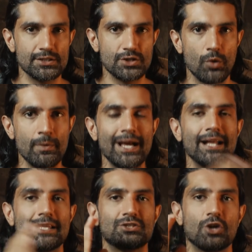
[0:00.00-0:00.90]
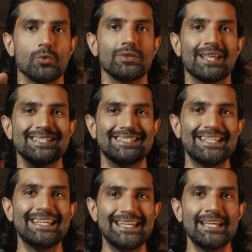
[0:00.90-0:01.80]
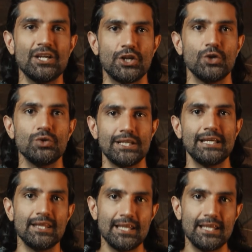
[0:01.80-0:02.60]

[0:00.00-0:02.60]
So let's start with ZEQT,